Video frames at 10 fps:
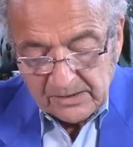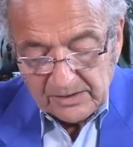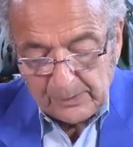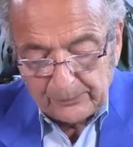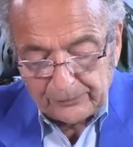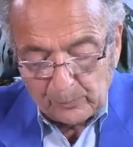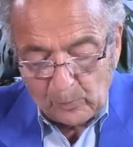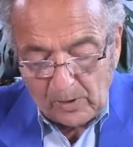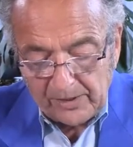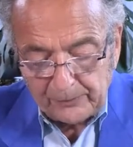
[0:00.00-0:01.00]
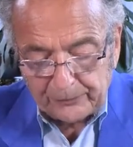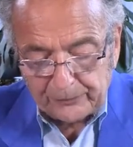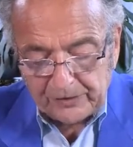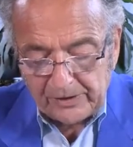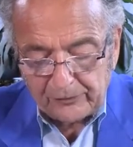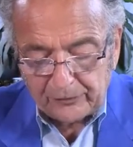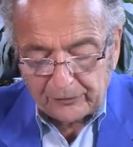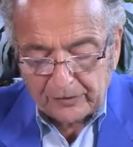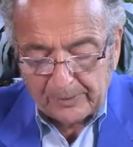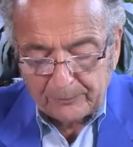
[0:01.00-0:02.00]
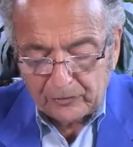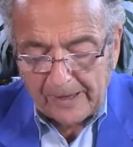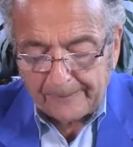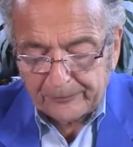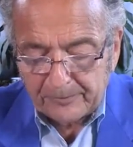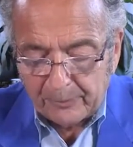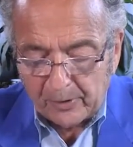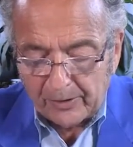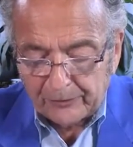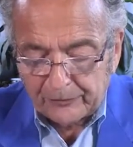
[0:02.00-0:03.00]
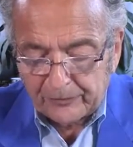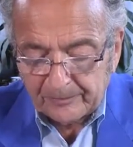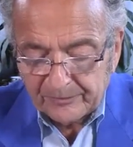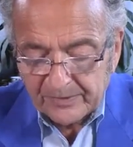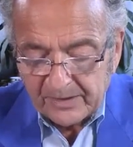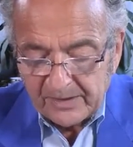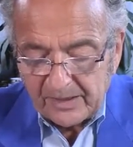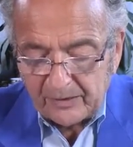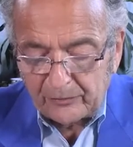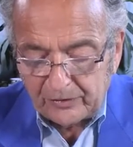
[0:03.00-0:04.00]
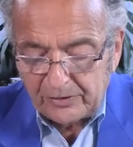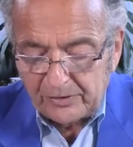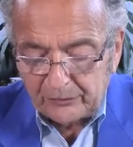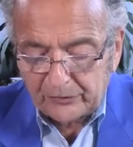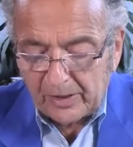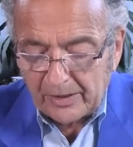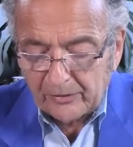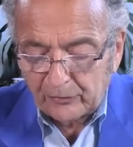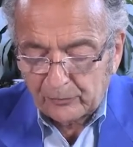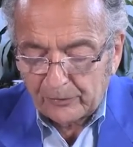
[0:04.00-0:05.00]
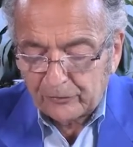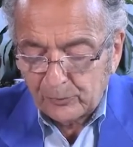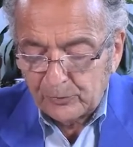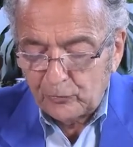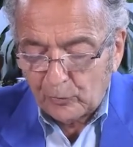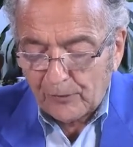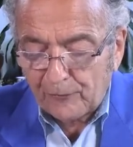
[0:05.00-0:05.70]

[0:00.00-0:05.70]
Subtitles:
There were some wild scenes in some shops and bars as Sydney-siders rushed to enjoy